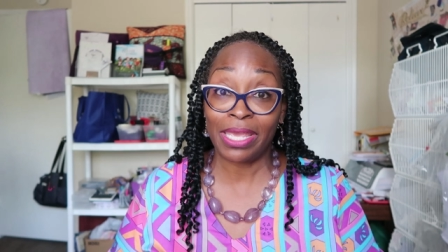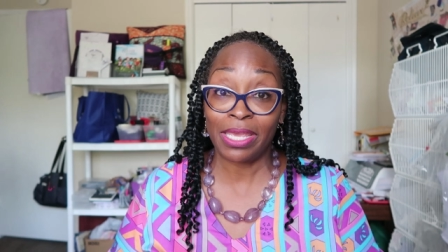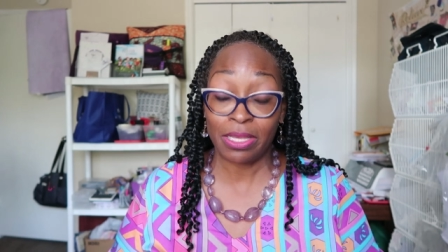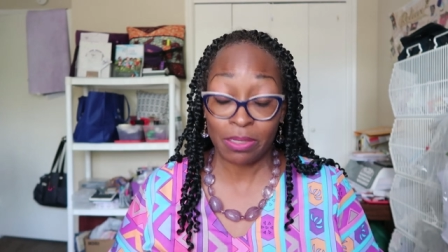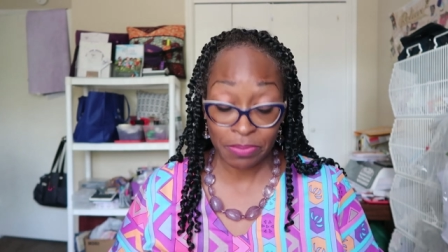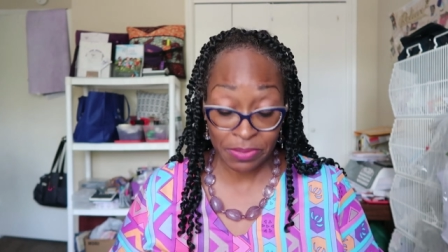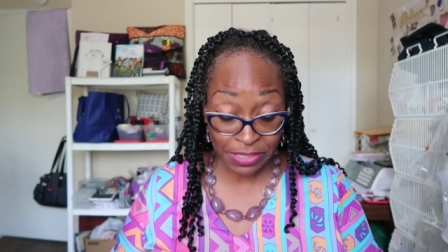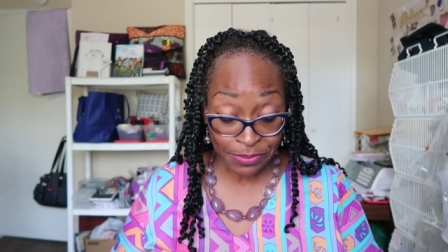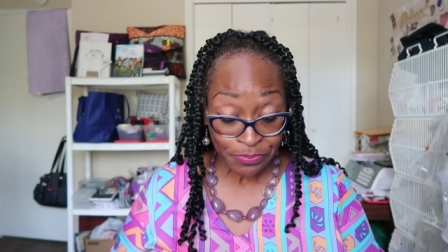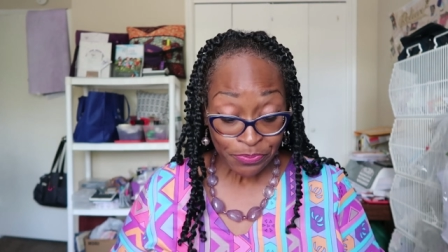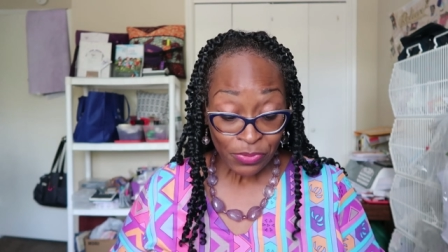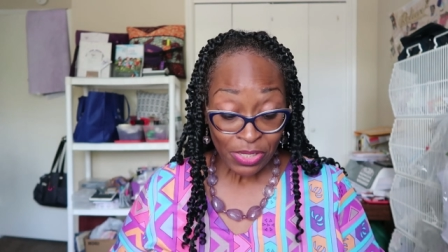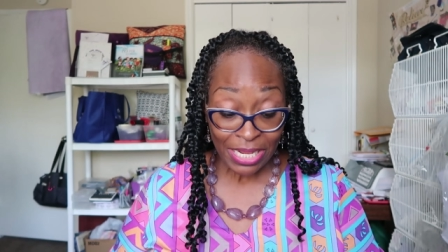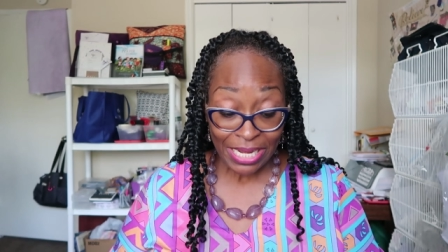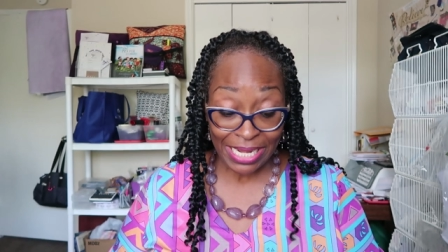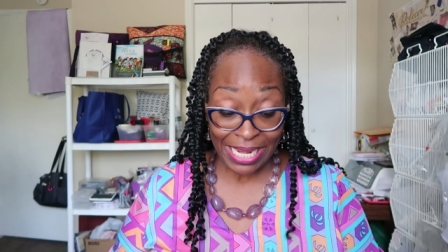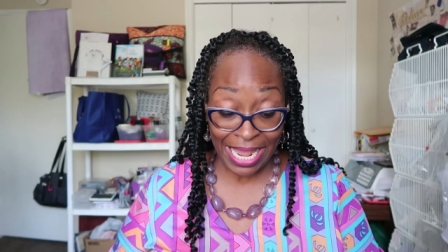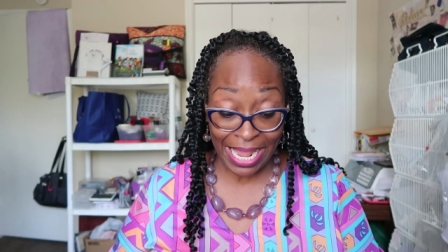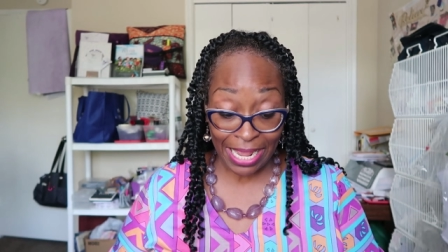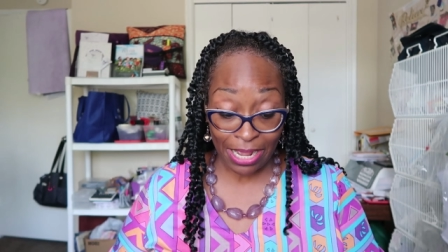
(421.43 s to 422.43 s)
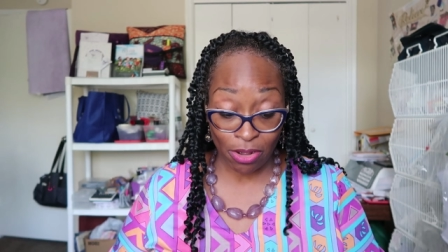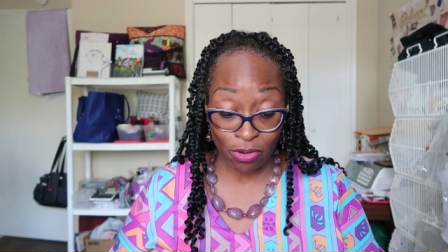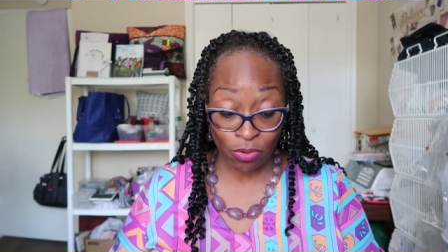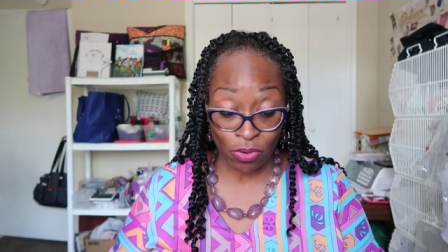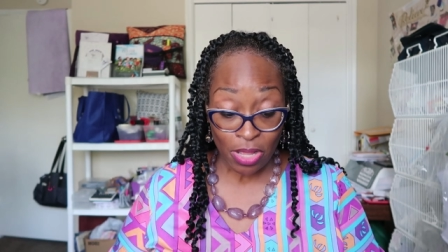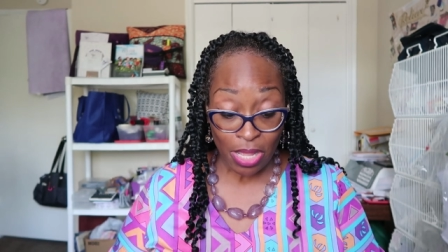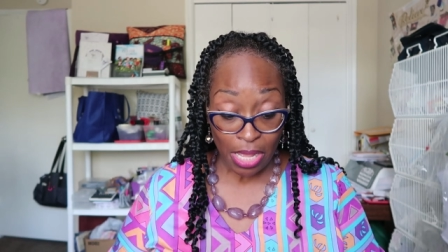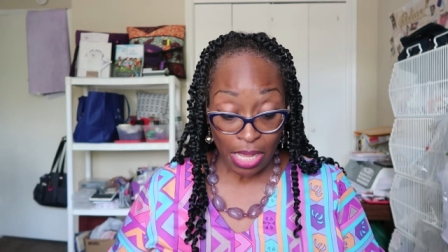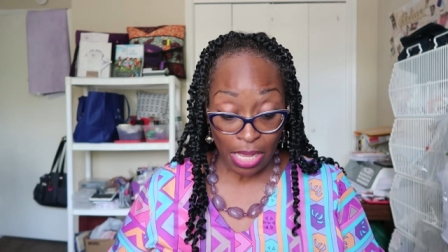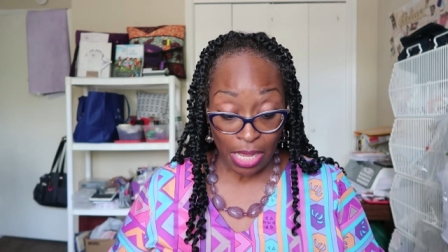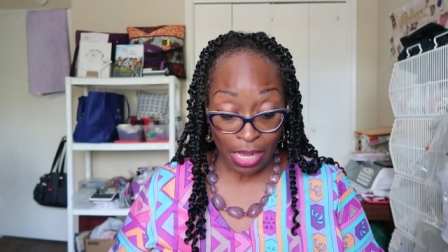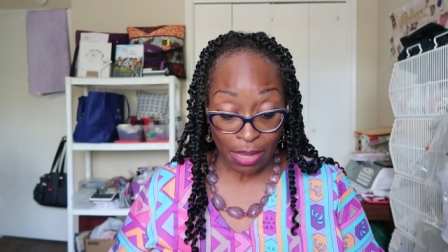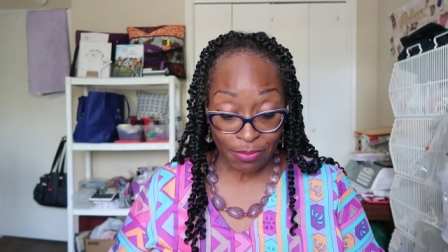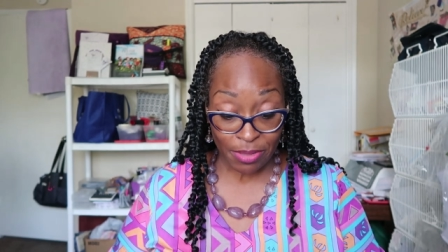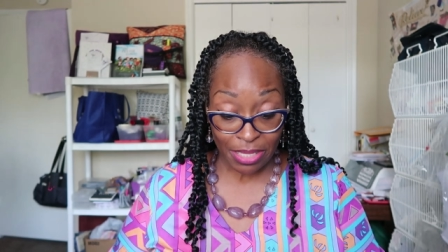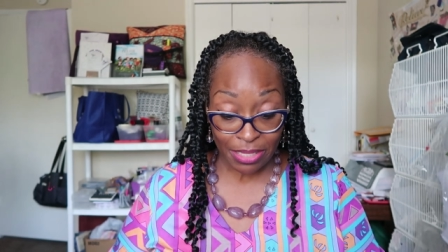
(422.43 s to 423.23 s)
hips now um,